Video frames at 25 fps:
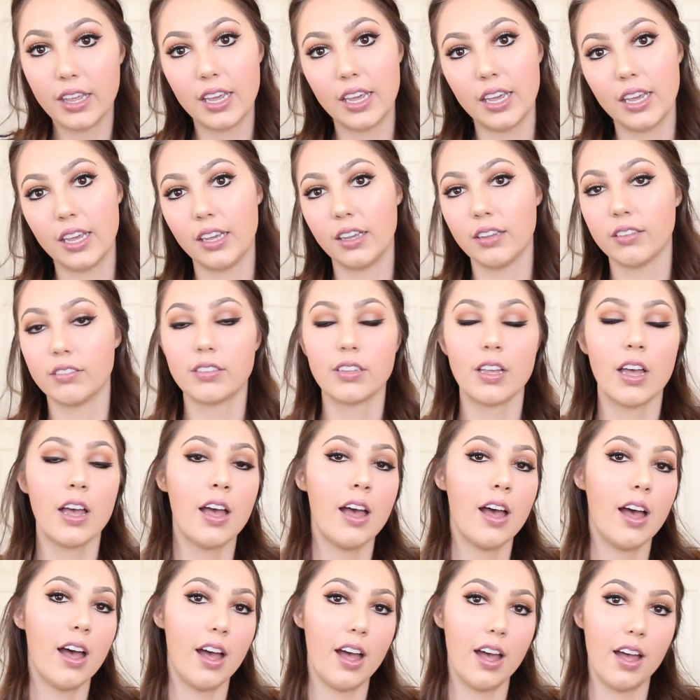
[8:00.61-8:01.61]
things
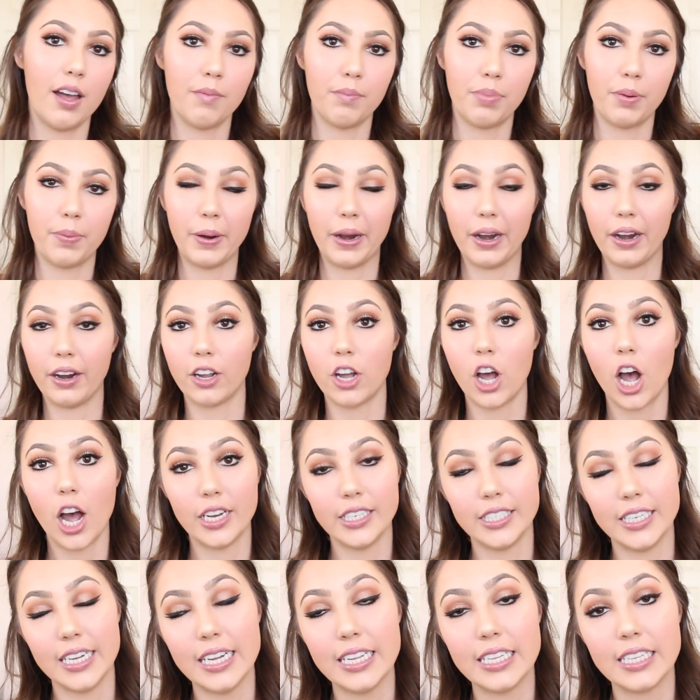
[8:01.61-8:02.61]
um, preparing
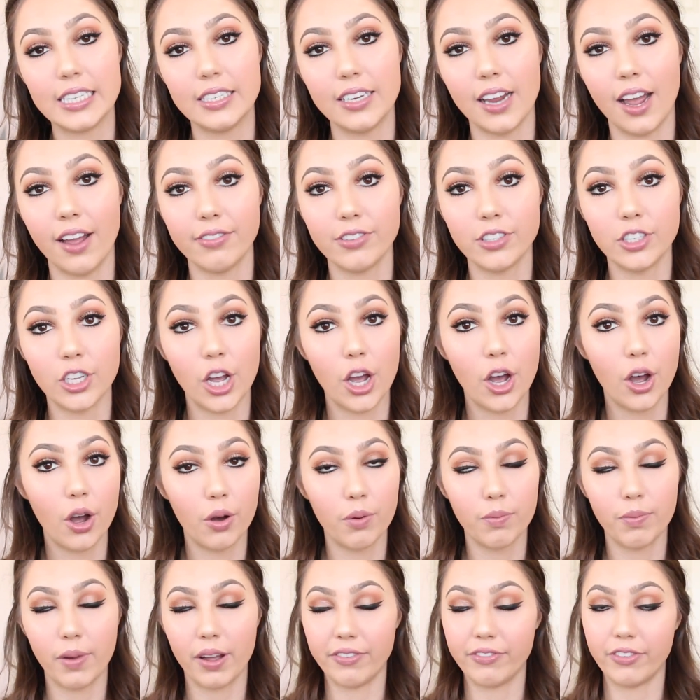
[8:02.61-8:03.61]
content and stuff
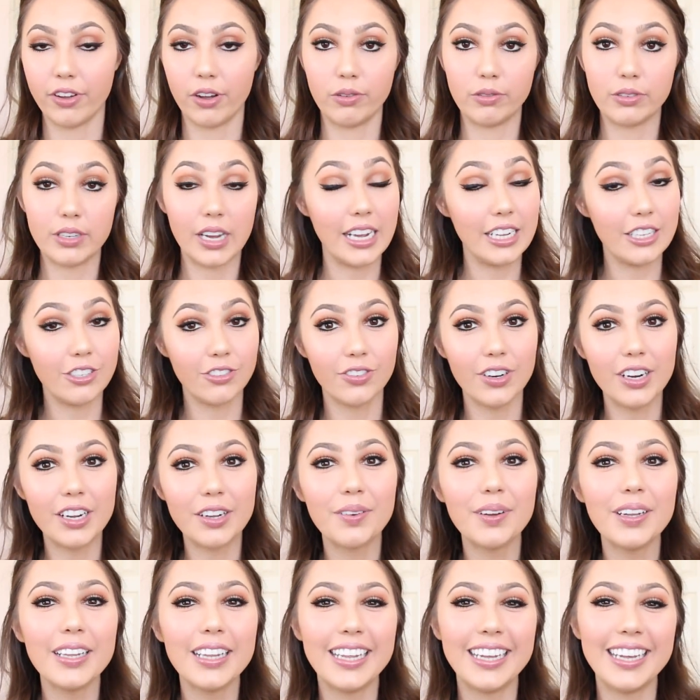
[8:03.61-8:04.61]
so my phone dies
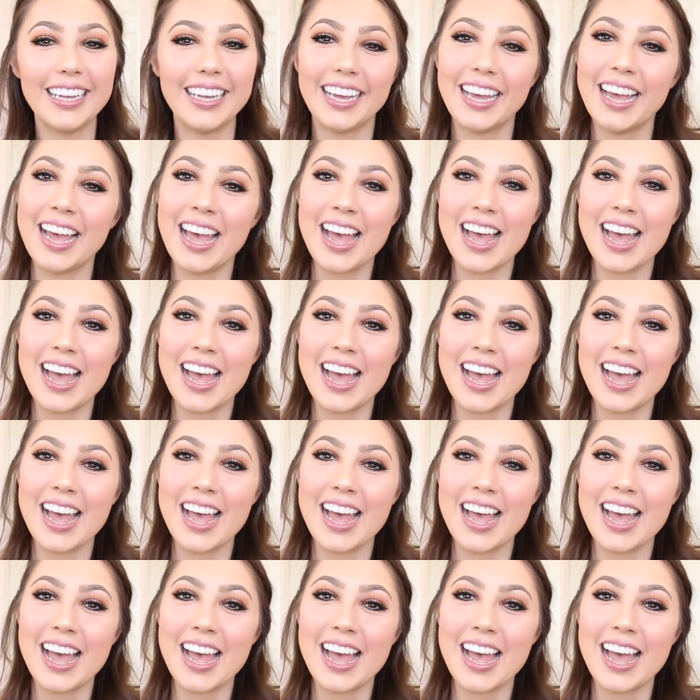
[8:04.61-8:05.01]
frequently